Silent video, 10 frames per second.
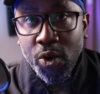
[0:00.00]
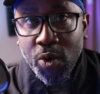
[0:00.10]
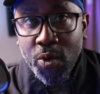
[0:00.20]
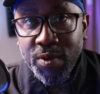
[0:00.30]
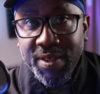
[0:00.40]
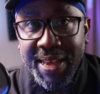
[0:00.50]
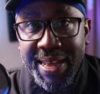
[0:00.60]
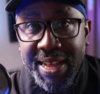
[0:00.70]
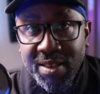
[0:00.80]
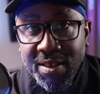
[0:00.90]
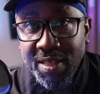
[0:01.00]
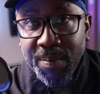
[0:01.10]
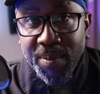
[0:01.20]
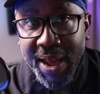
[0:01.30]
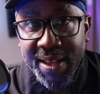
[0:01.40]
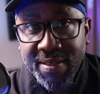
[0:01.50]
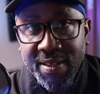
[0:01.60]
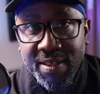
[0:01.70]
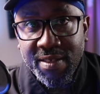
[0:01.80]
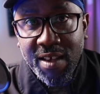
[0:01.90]
goes into the
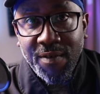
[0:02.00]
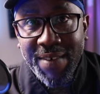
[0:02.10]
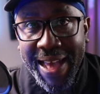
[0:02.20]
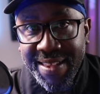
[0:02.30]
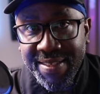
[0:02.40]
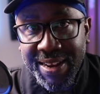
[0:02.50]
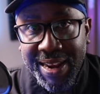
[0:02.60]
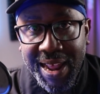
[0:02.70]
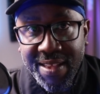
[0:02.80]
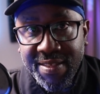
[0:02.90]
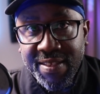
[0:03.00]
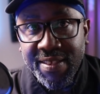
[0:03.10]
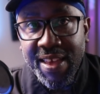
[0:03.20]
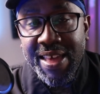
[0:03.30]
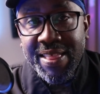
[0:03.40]
prices of asset classes